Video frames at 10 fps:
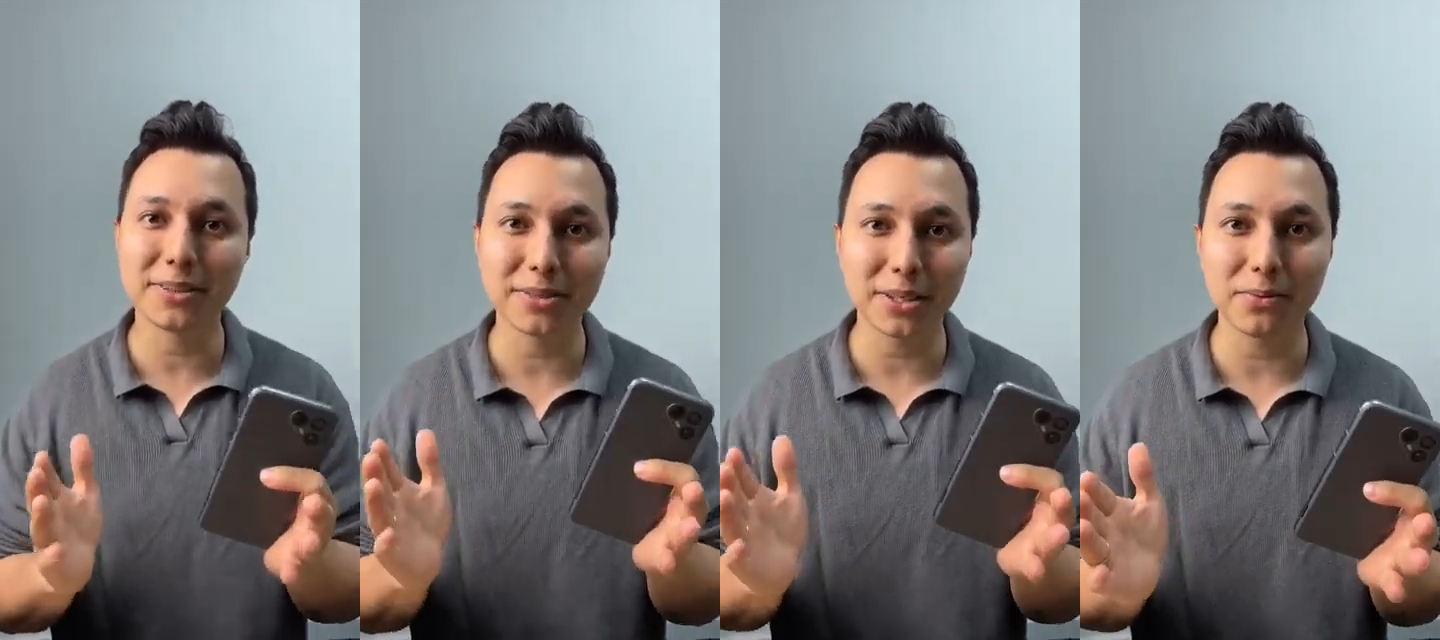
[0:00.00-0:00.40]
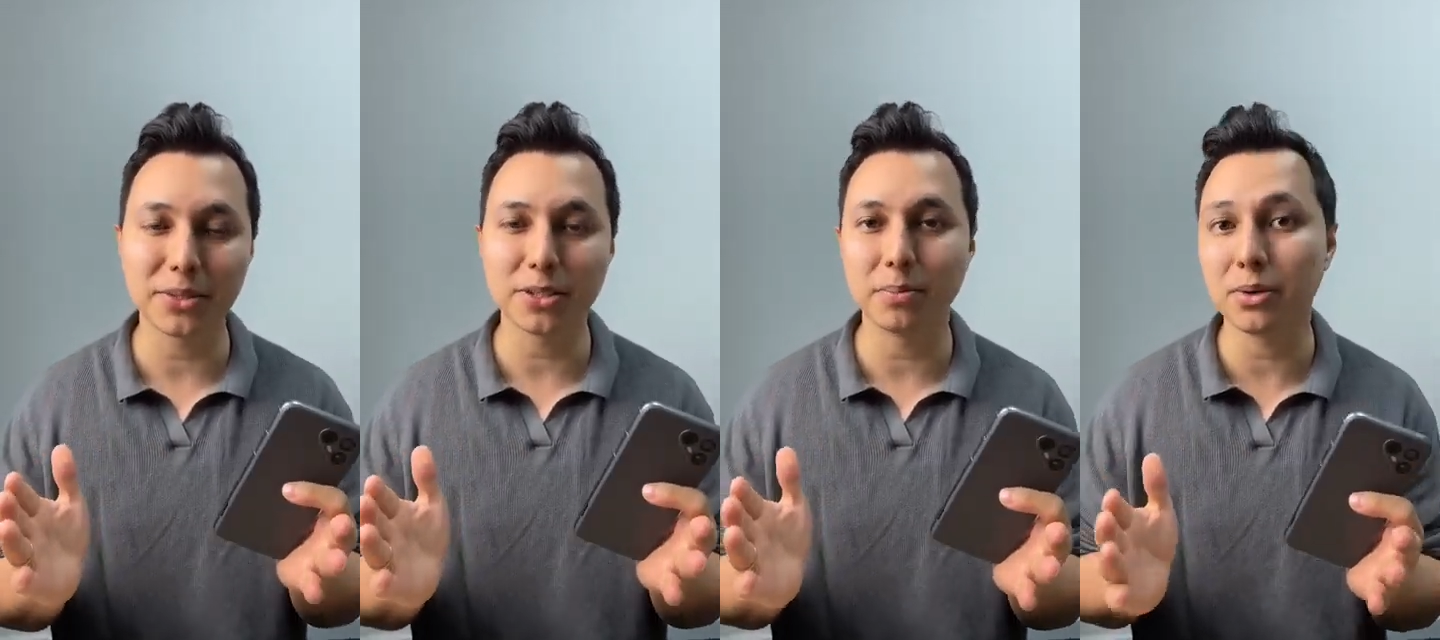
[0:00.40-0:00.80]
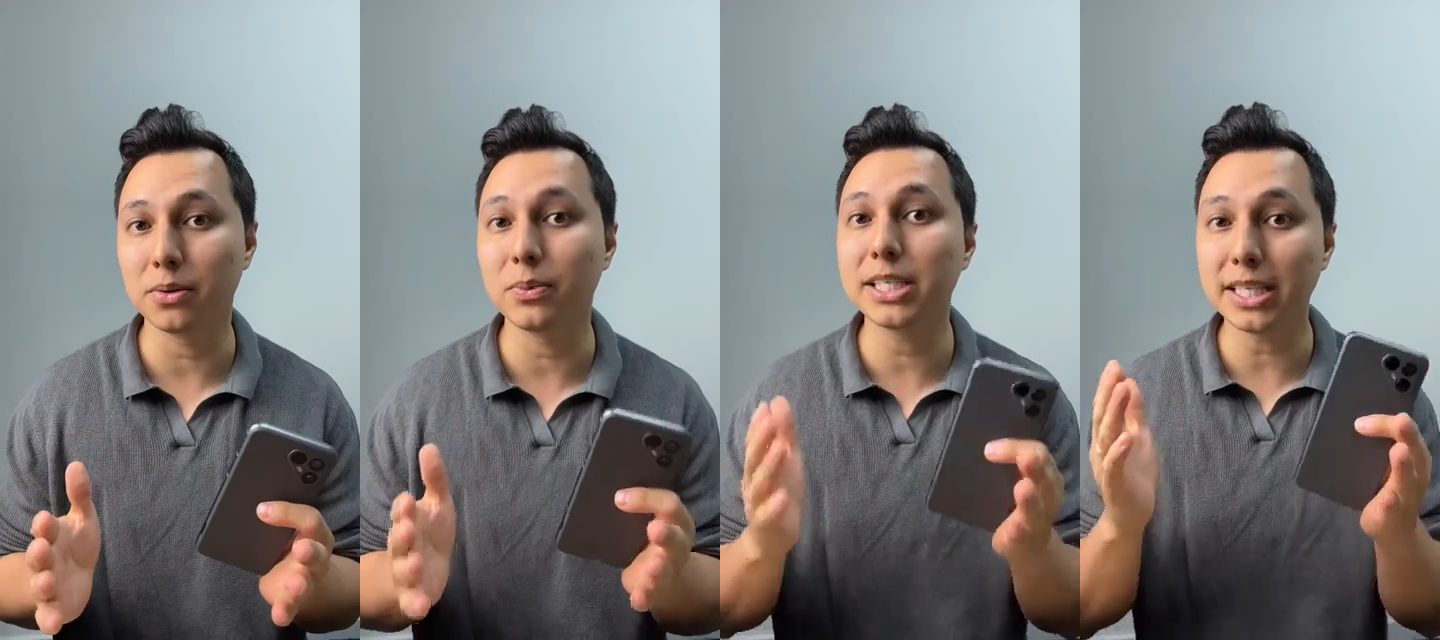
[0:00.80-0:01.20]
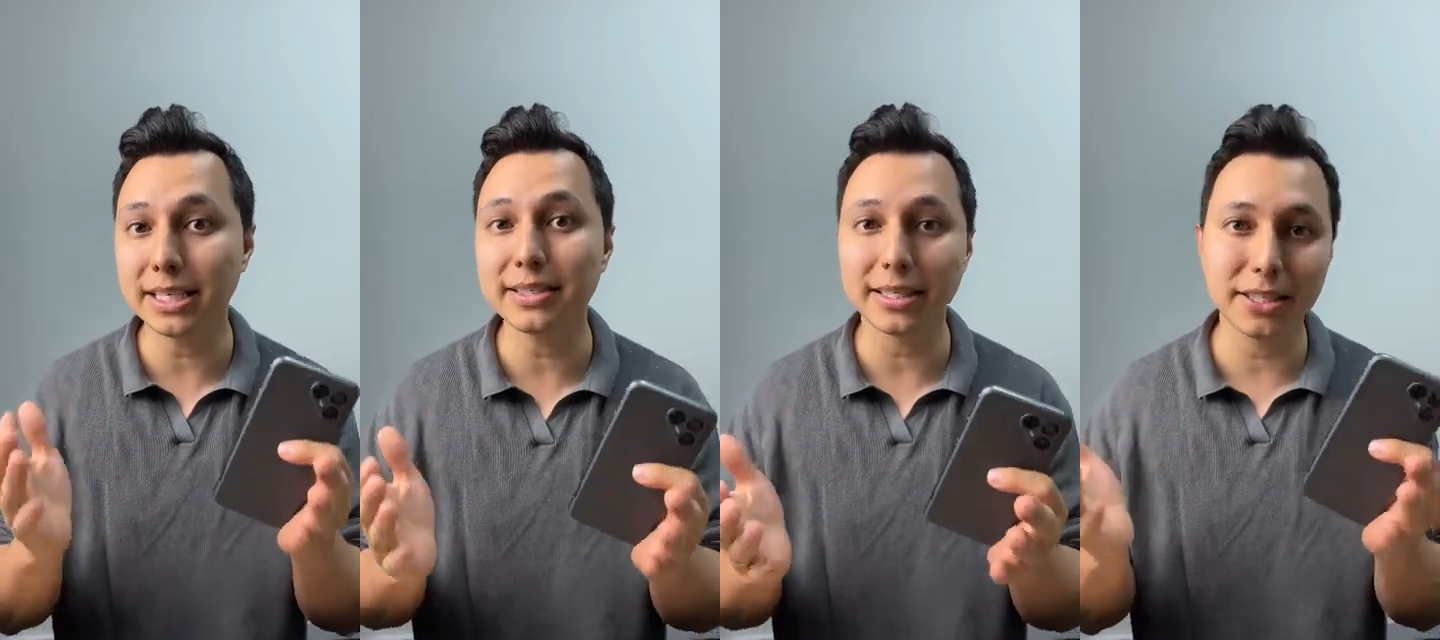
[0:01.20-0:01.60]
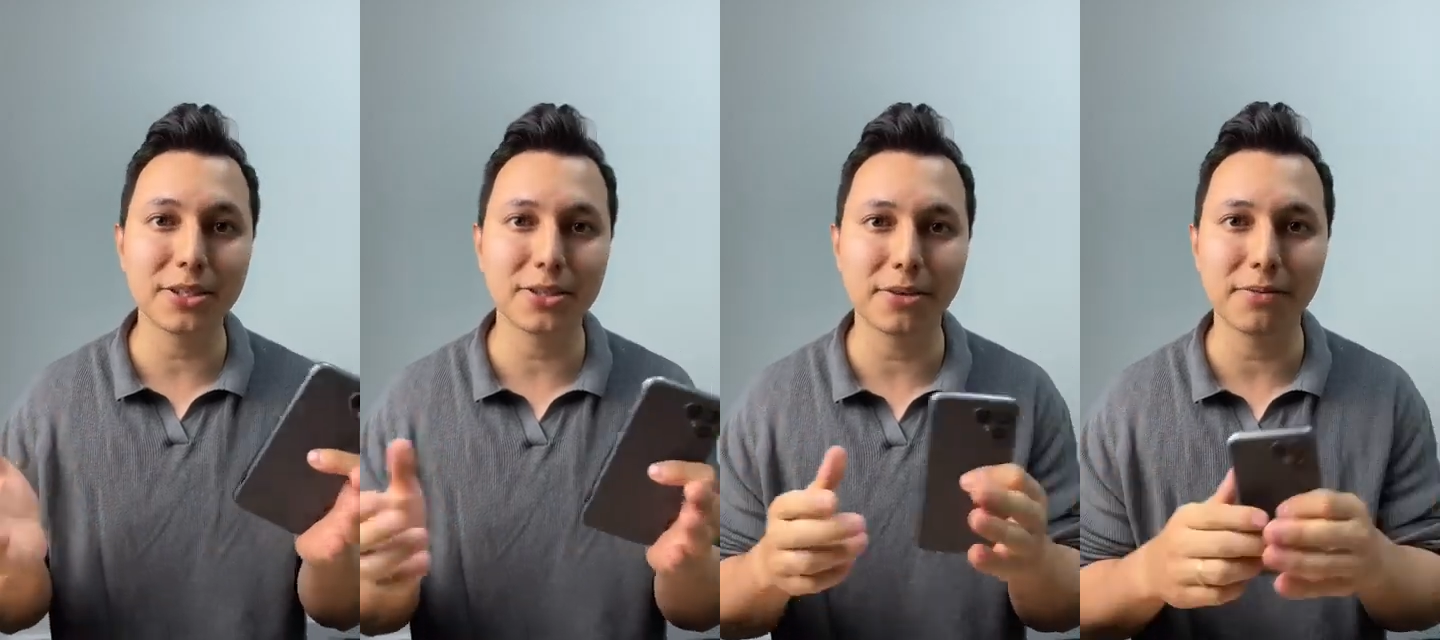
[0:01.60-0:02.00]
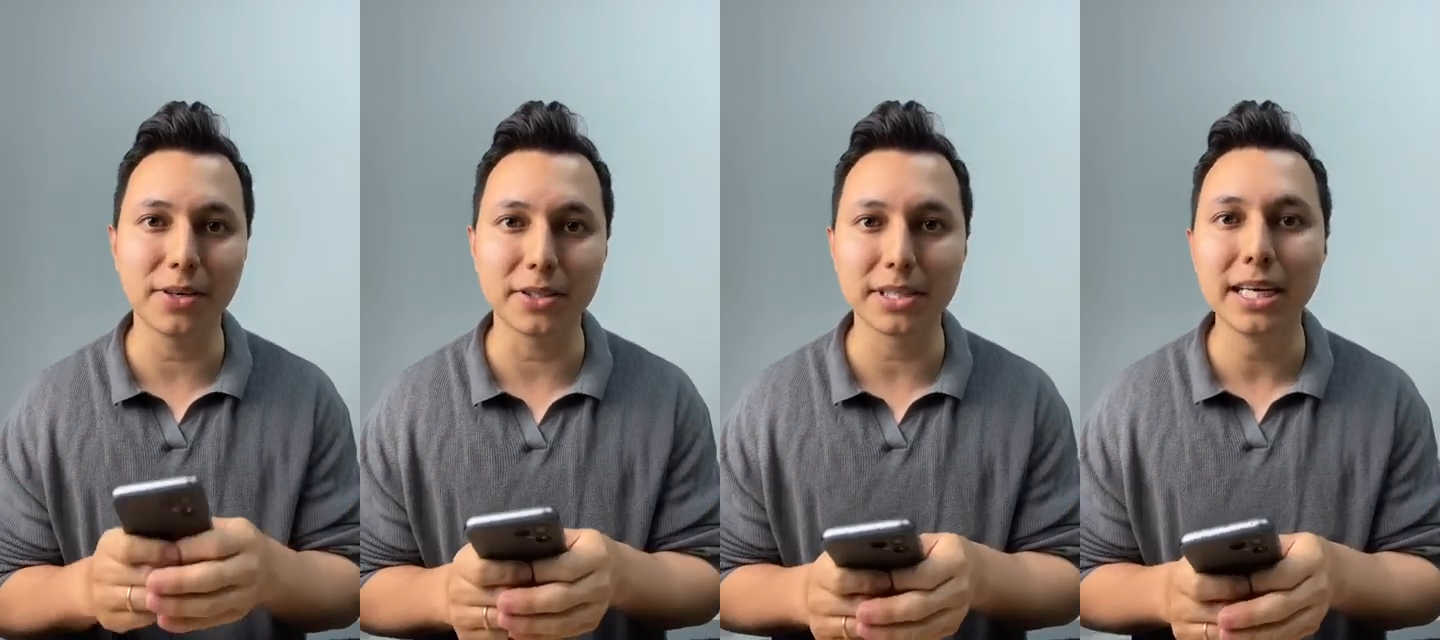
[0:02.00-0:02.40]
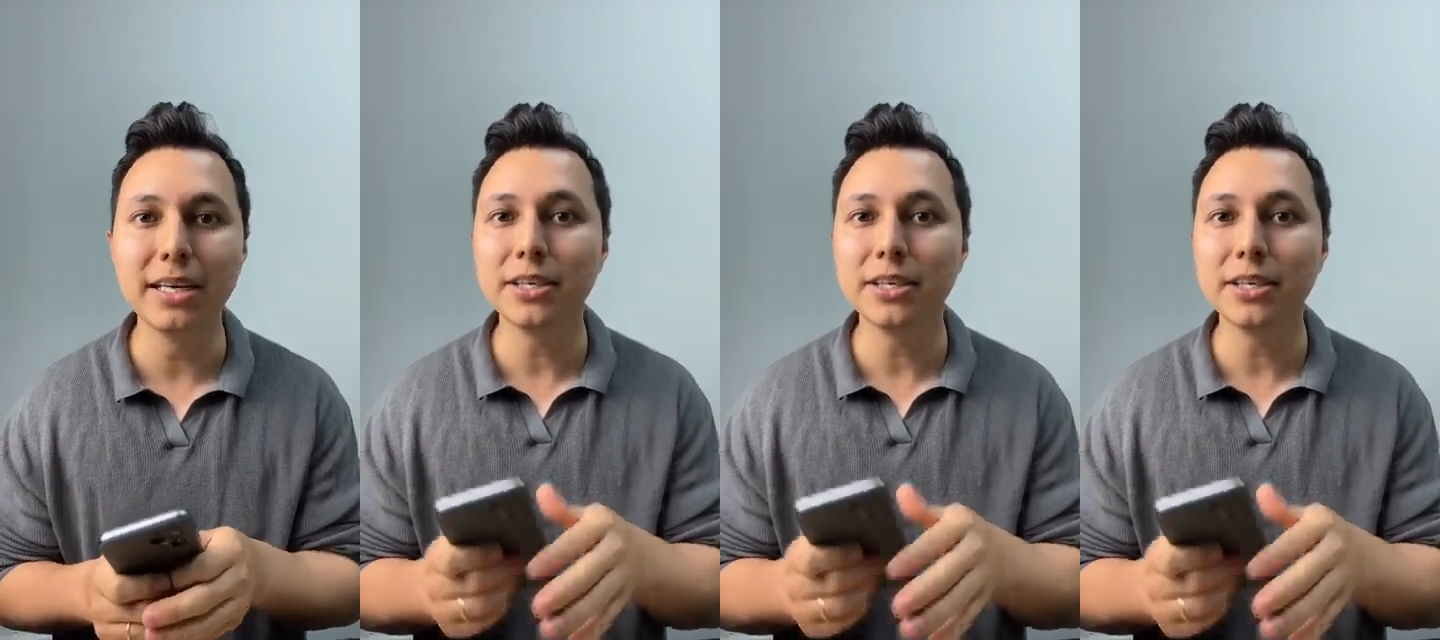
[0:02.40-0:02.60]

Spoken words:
of software support, which is an industry first.